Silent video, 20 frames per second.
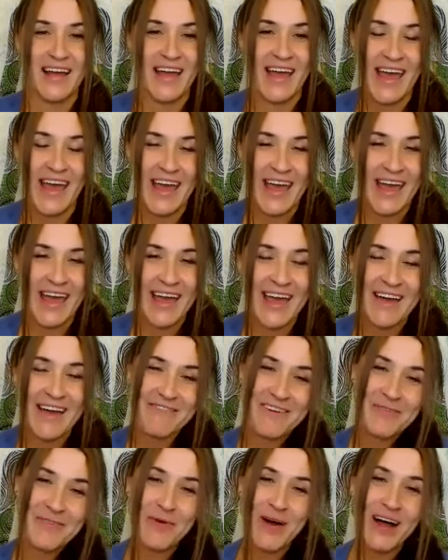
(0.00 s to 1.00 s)
Hey
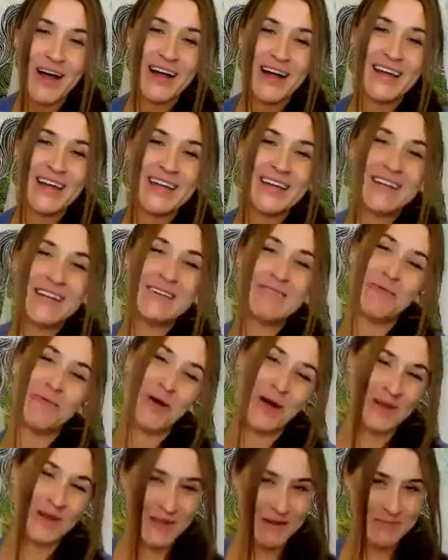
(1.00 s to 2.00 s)
everyone,
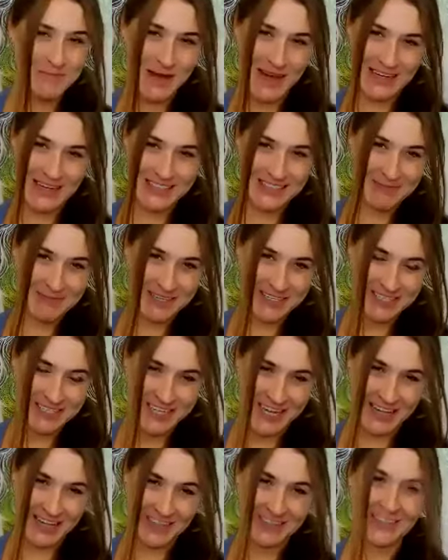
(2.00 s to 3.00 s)
welcome back to my
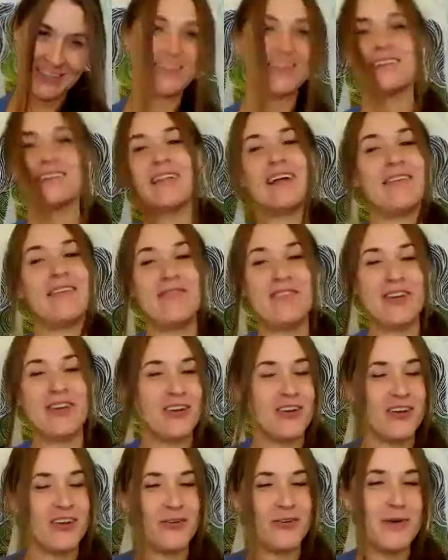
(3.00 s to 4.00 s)
channel. If
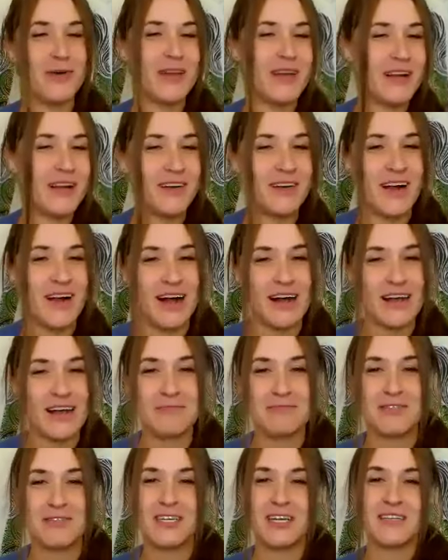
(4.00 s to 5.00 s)
you're new here, I
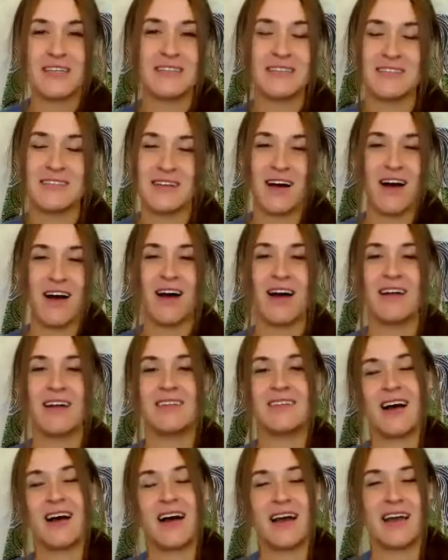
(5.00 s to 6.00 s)
am Jenn
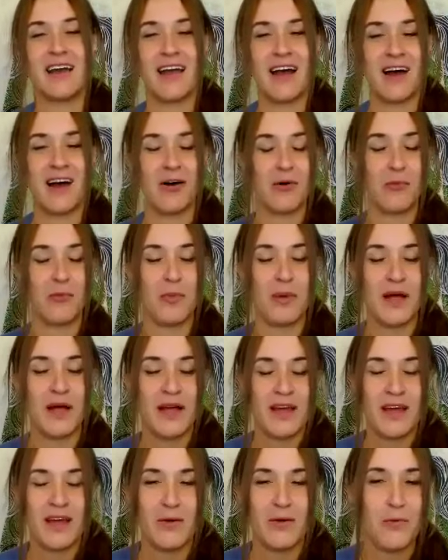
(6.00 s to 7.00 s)
Scott. I help
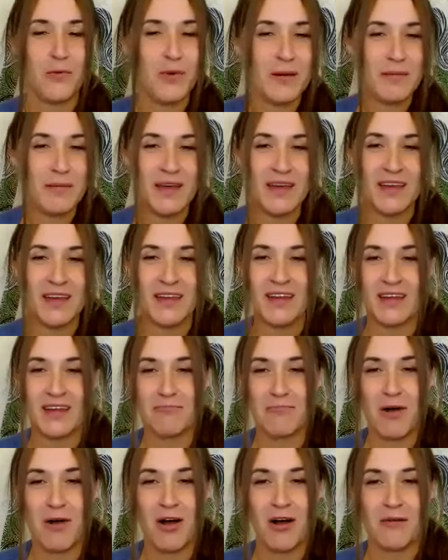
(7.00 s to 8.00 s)
women
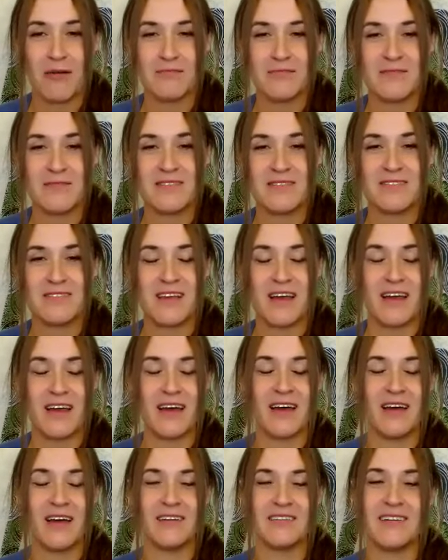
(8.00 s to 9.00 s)
and moms
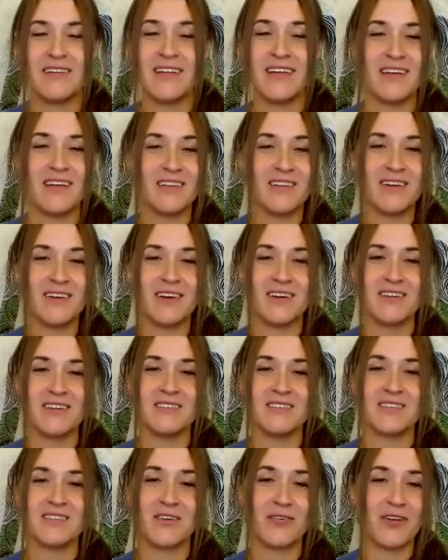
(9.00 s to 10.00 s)
and
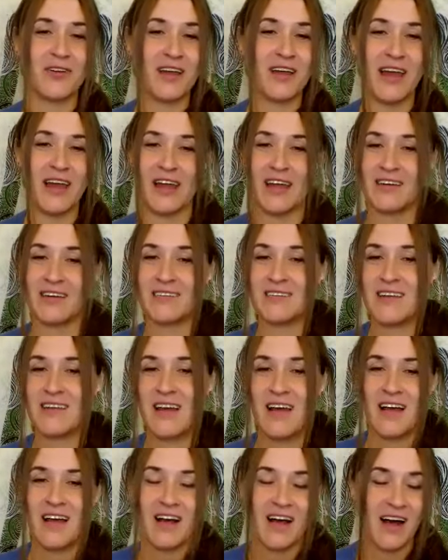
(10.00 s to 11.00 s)
healers create
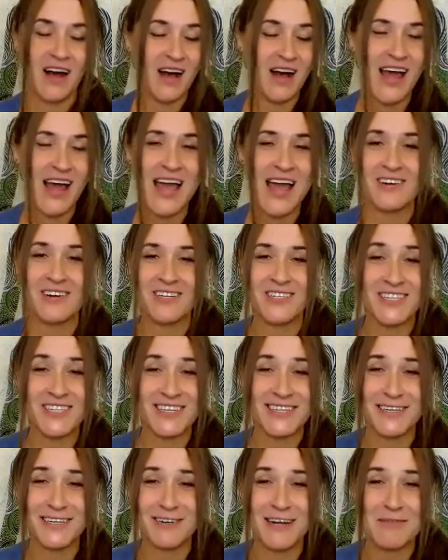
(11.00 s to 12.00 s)
energy
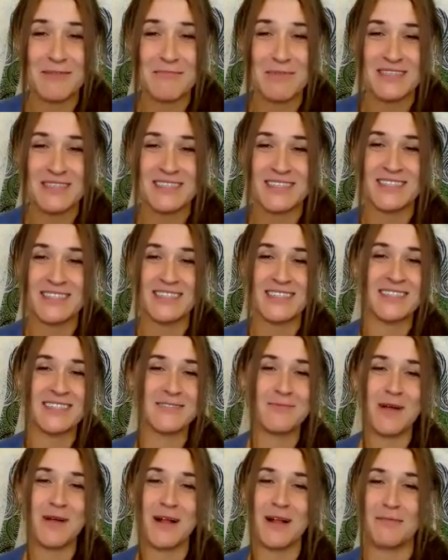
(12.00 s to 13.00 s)
clearing
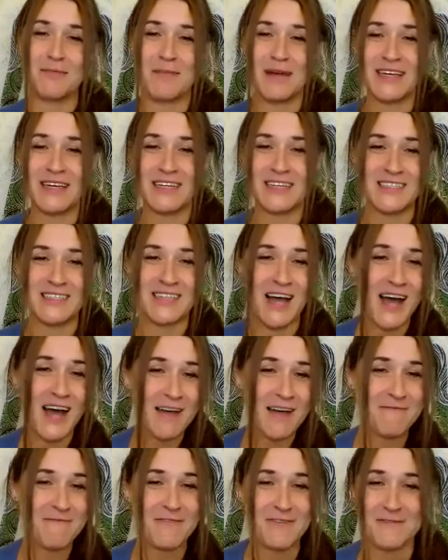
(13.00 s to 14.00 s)
businesses while making
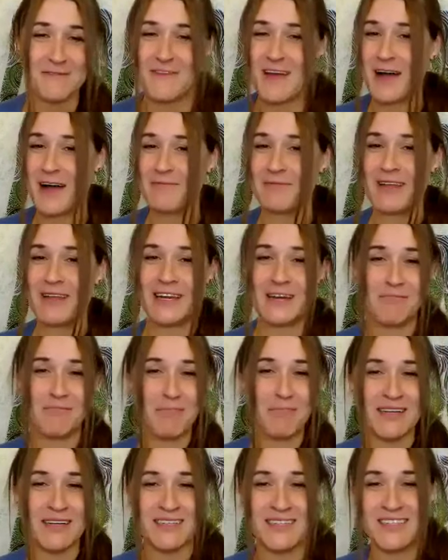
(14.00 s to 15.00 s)
time for family and
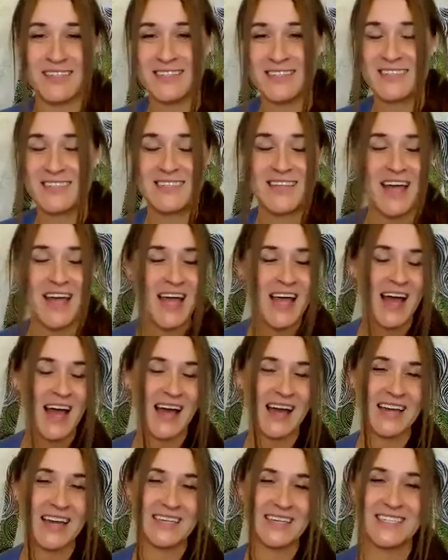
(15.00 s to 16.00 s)
abundance.
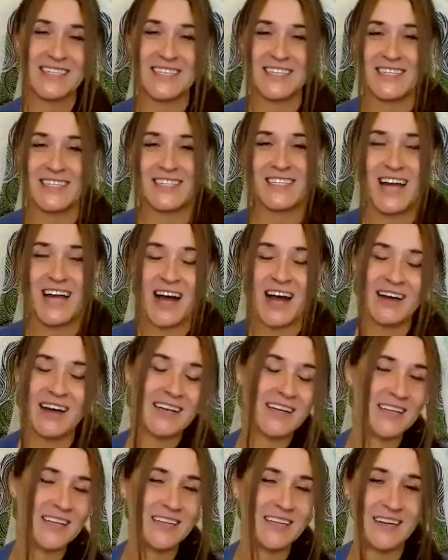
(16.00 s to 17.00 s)
I teach how
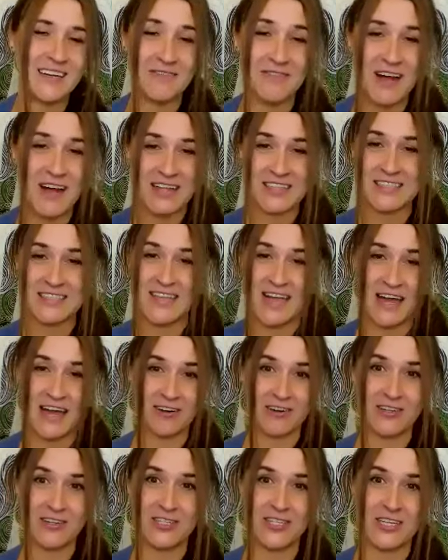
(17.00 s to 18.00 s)
to clear advanced
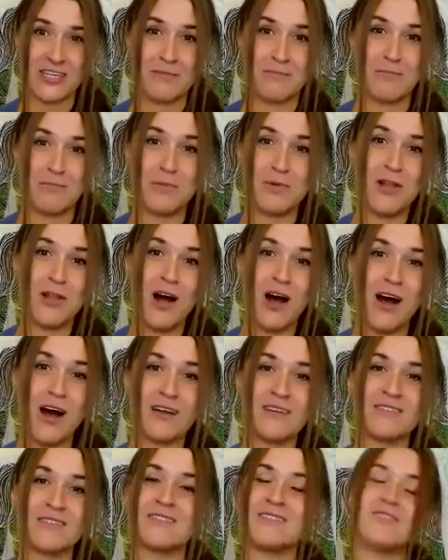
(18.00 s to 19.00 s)
energy
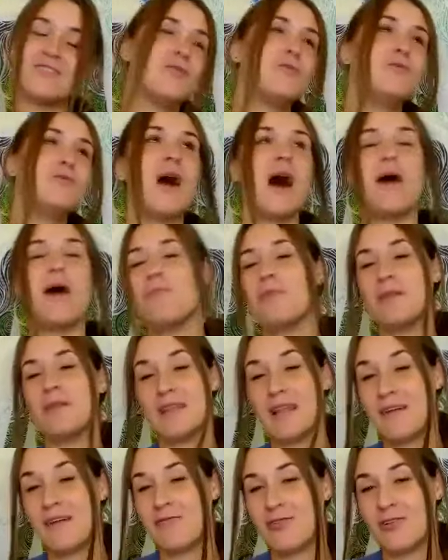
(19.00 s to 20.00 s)
blocks to up
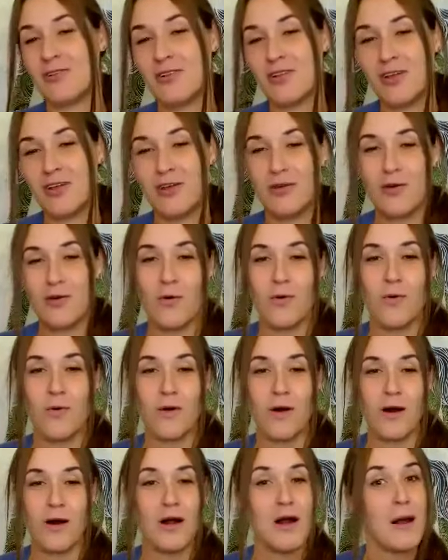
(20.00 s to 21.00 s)
level
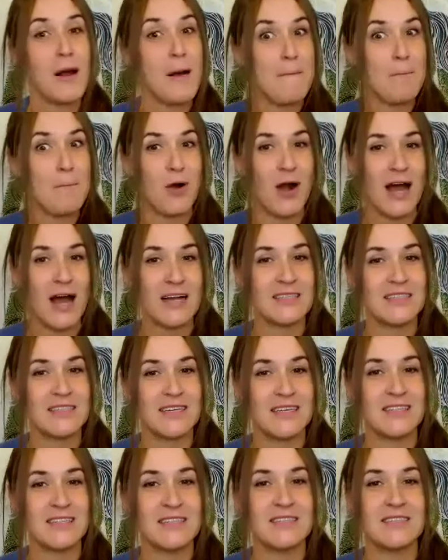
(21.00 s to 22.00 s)
your
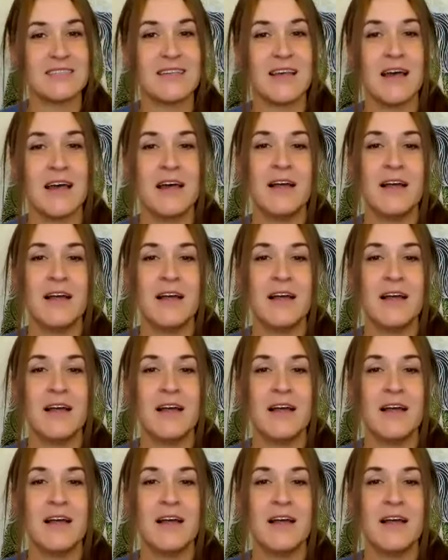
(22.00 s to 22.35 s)
practice.